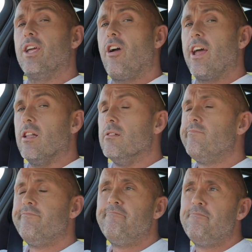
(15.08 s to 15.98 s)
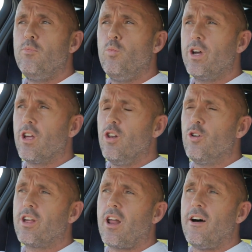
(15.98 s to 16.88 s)
Grail. We're going to
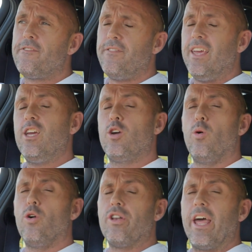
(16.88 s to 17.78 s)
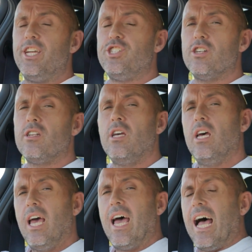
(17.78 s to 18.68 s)
look at our feet
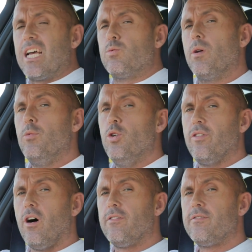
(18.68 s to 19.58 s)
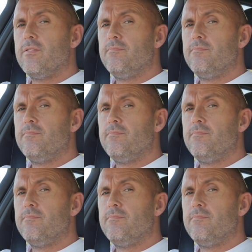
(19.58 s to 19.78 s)
coordination as we move off.